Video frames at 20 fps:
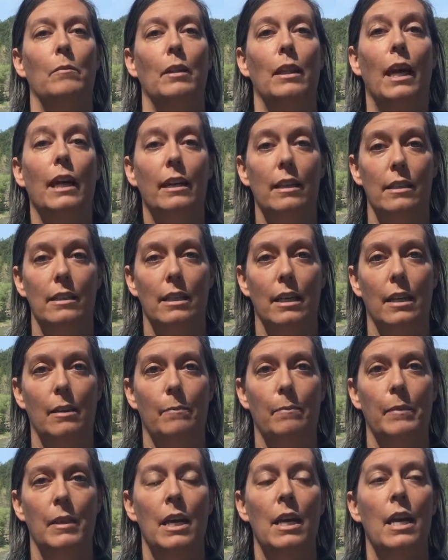legacy.
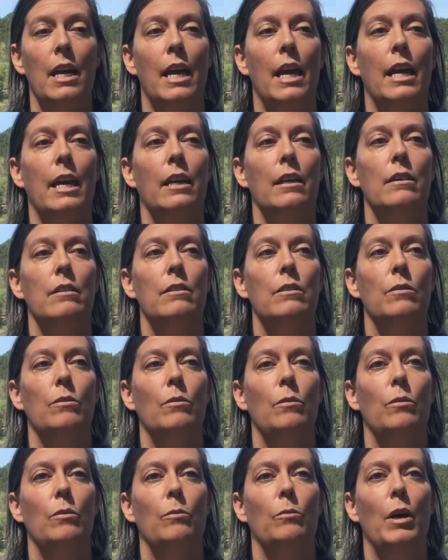And
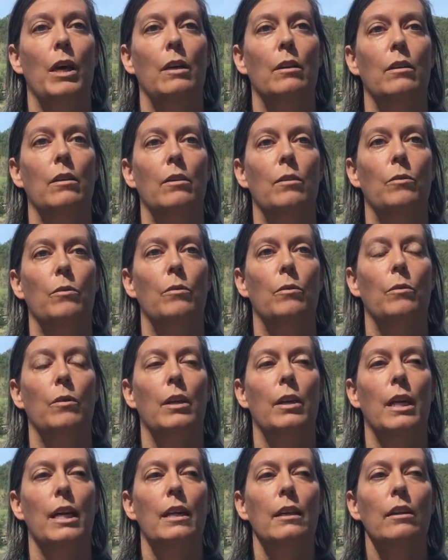when
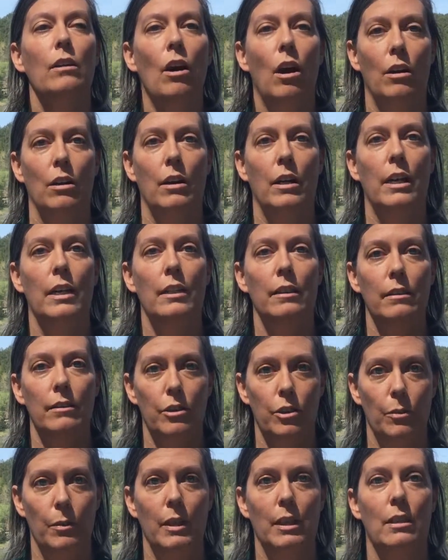
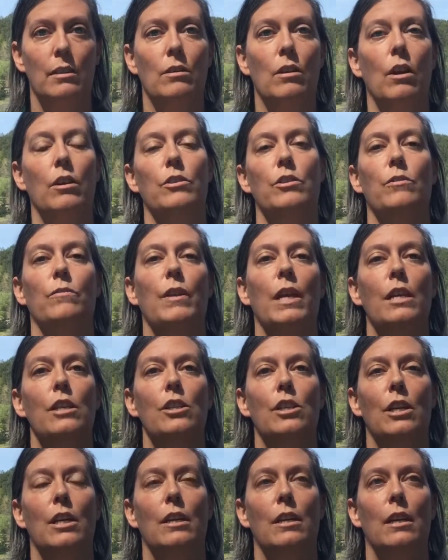in doing this
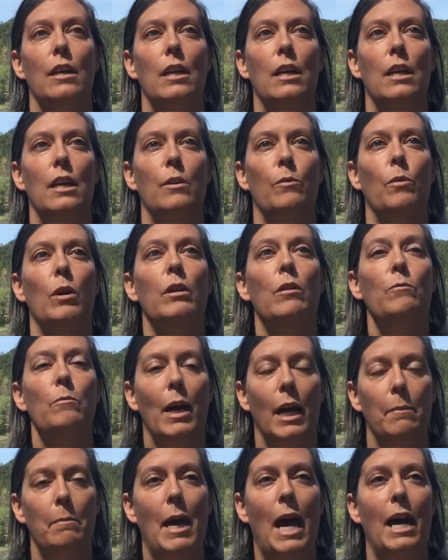conservation, one of
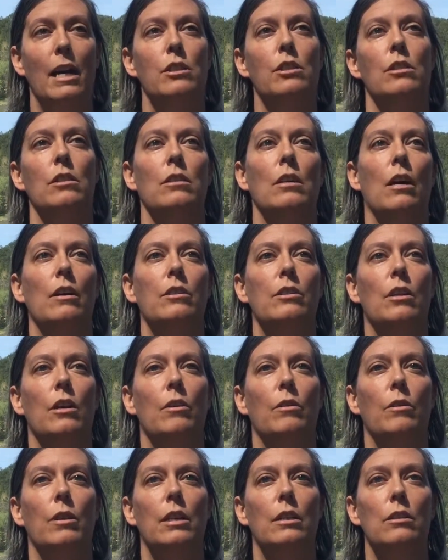my passions
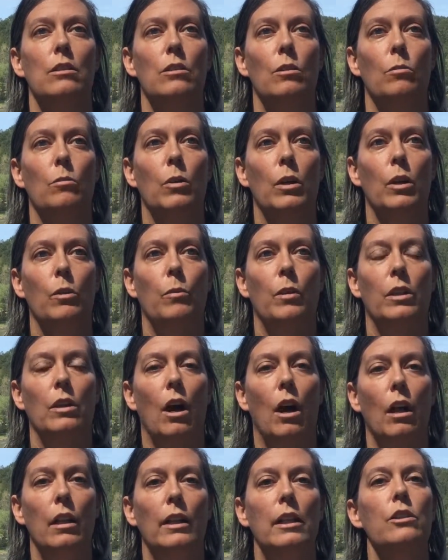also is to work with
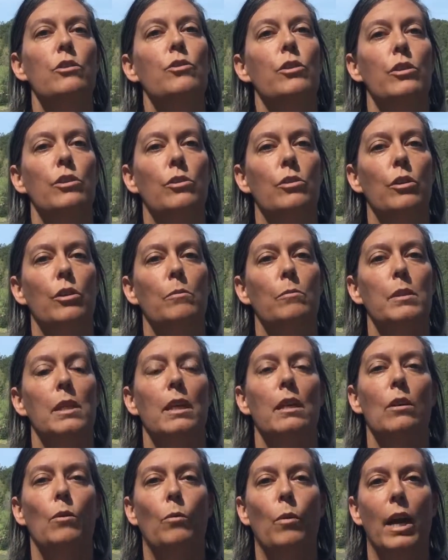all interest groups
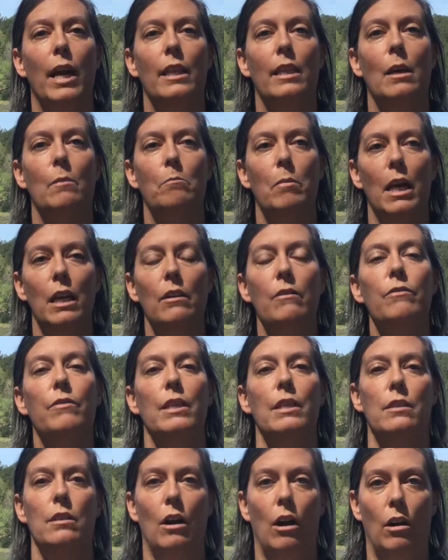in a way that
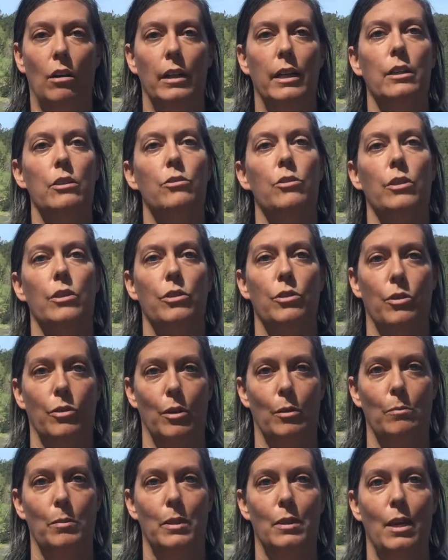benefits all interest
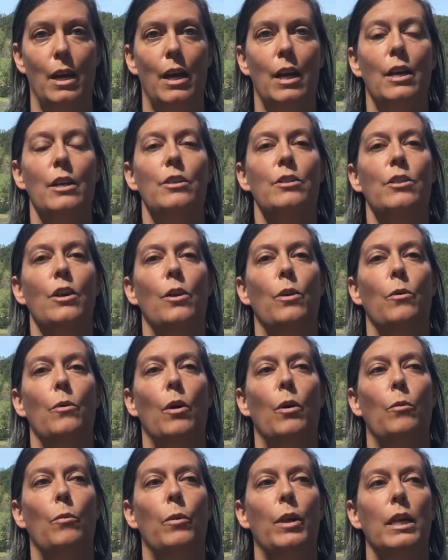groups.
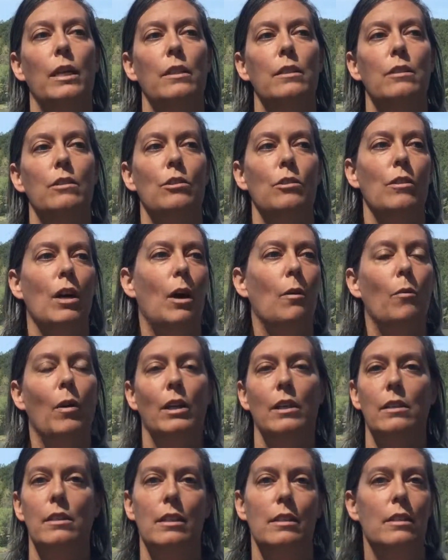So we do not
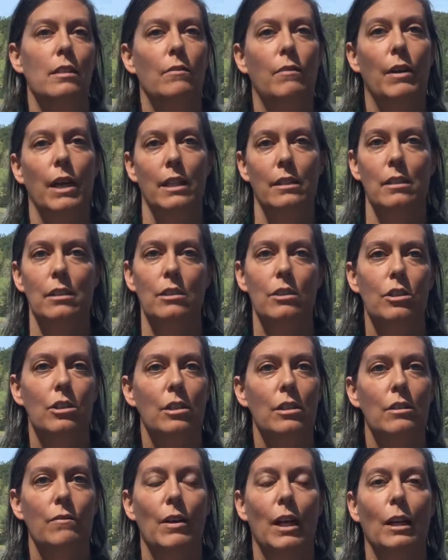want to disadvantage
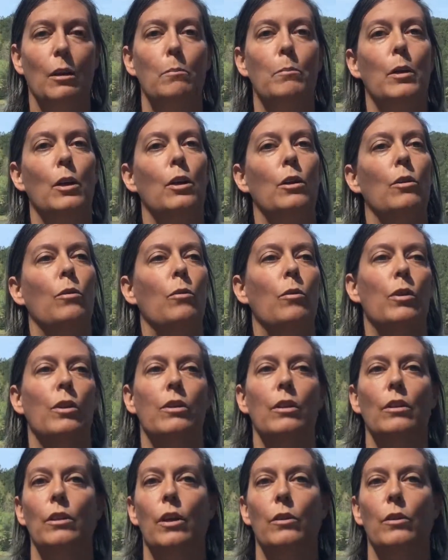the developer or the